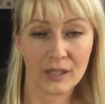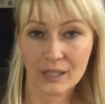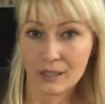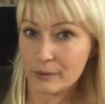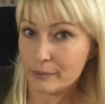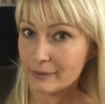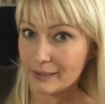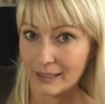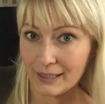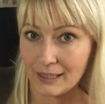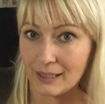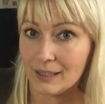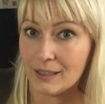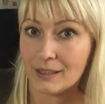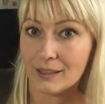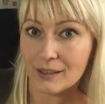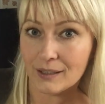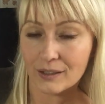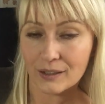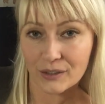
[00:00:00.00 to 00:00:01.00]

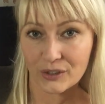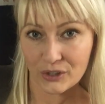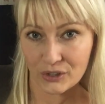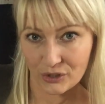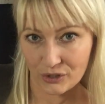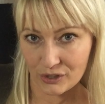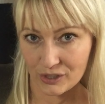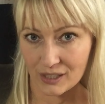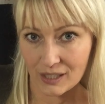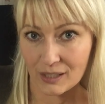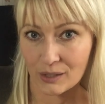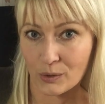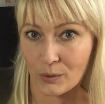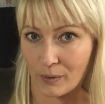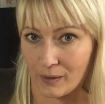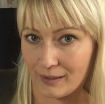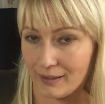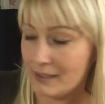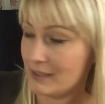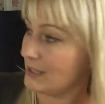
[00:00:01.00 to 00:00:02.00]
equally good in
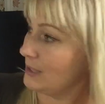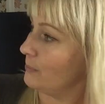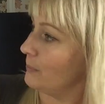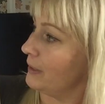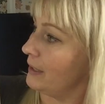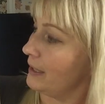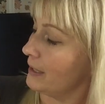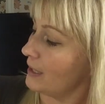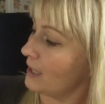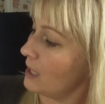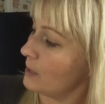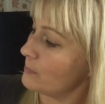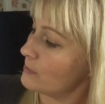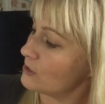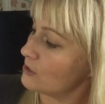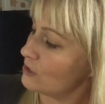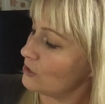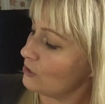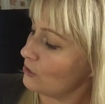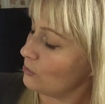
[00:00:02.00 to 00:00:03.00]
quality when it comes
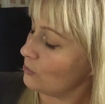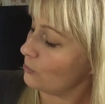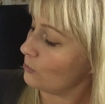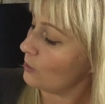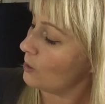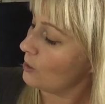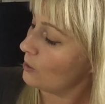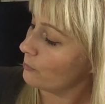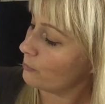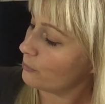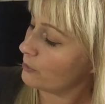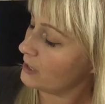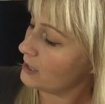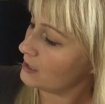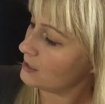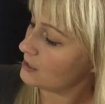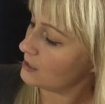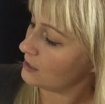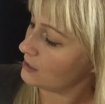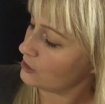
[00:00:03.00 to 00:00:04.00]
to
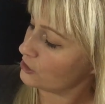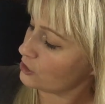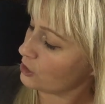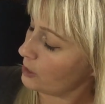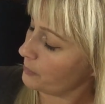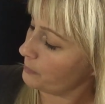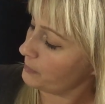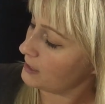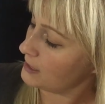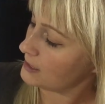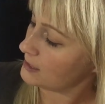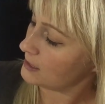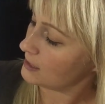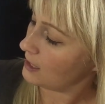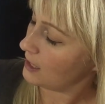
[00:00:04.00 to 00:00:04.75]
print and sharpness